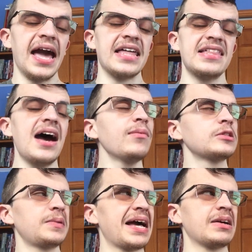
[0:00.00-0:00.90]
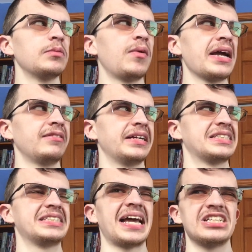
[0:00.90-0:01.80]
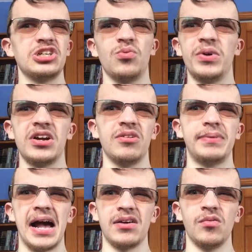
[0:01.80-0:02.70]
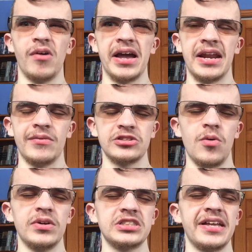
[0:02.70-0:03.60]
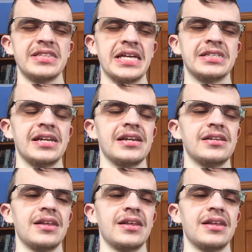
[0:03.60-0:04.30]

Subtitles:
and that was black and white, like sketchy, weird black and white. And it was almost like they didn't.